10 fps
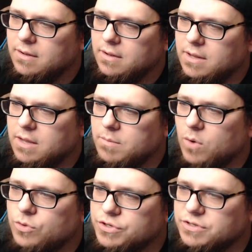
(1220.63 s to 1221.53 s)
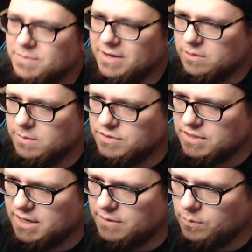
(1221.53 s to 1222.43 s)
emotions about the music
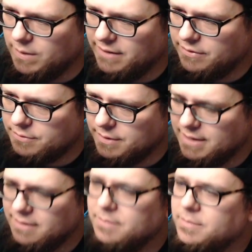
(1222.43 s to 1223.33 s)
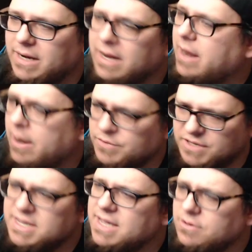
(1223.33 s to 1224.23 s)
either way in 3. It was
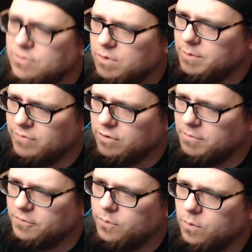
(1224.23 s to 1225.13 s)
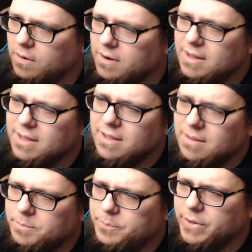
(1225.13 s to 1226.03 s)
akin to what we've heard before,
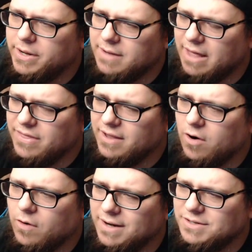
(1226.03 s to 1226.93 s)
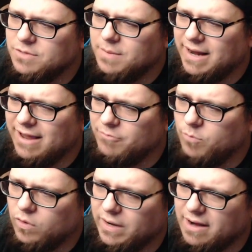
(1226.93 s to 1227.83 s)
but I think RE2 might have
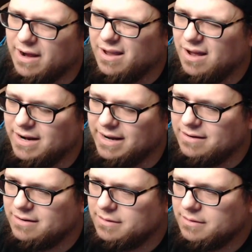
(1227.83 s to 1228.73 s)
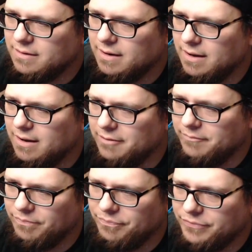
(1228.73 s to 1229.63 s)
more like iconic
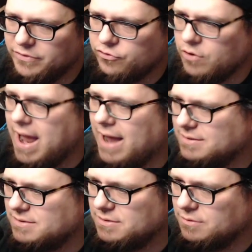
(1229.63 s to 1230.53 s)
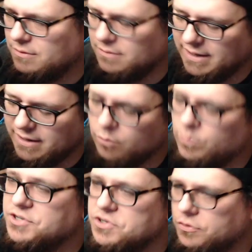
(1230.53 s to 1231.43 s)
tracks or like
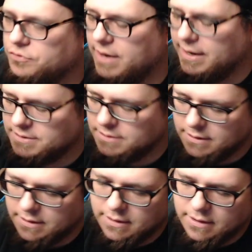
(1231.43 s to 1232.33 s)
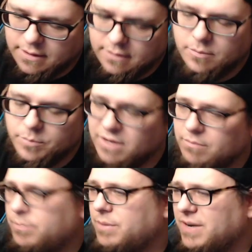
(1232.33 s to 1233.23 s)
original tracks. But
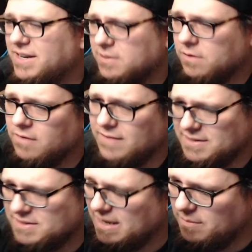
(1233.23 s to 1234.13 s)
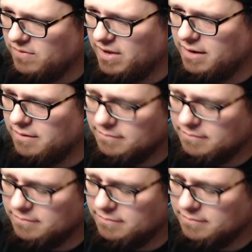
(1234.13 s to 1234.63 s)
it's along that same vein.